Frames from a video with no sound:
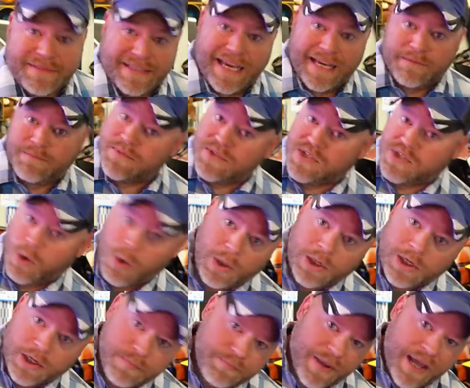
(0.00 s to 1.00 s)
get
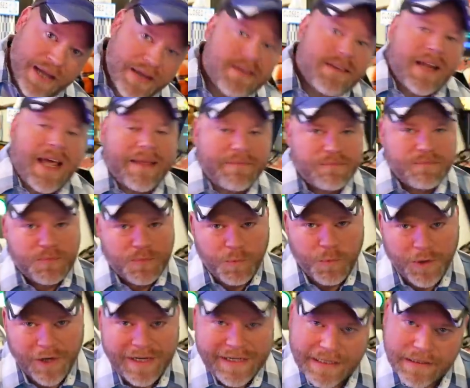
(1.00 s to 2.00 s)
solar, but
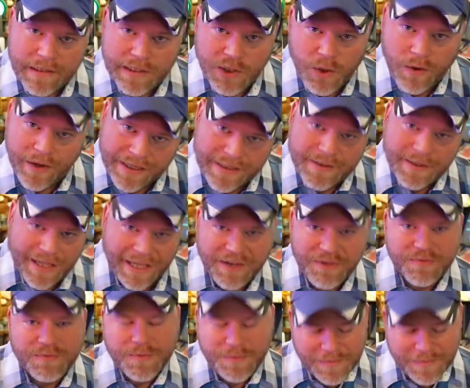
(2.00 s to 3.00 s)
we're in Illinois and